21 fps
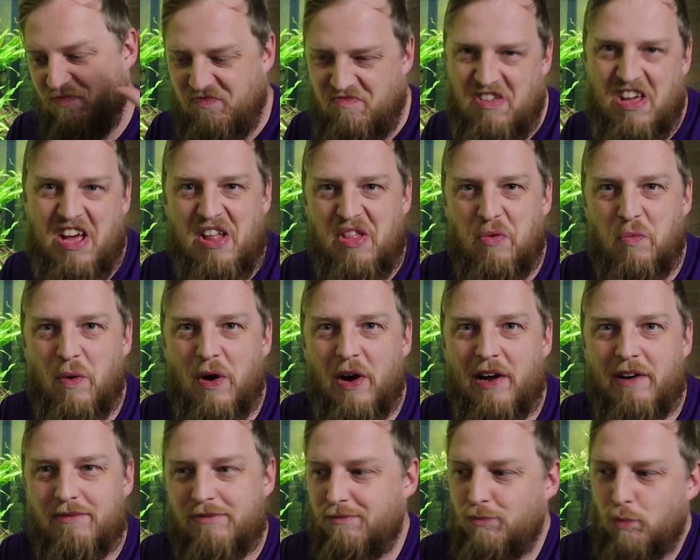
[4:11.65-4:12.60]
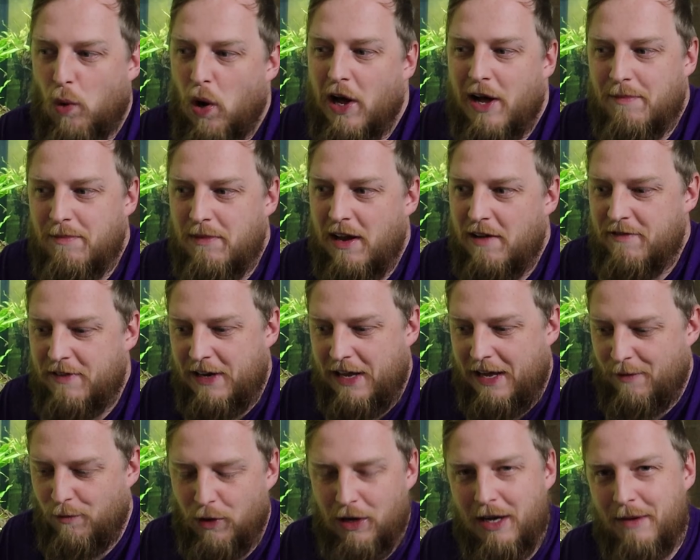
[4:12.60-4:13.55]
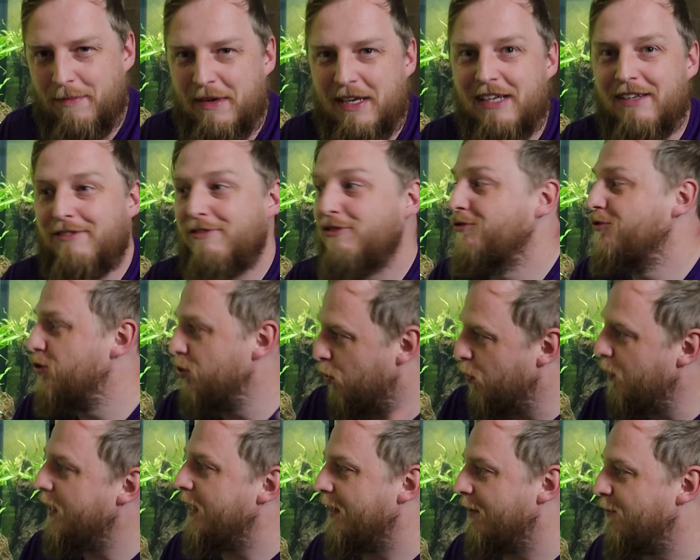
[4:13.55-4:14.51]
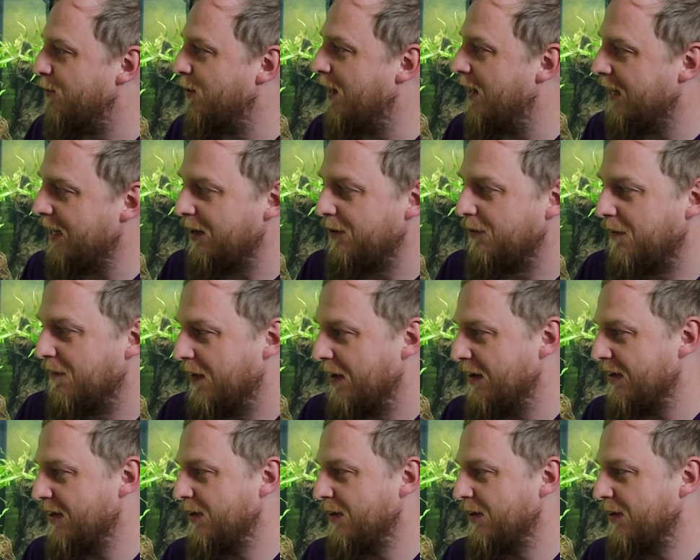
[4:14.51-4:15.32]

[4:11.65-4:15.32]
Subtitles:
yeah, why I'm loving it, why I'm enjoying working with it.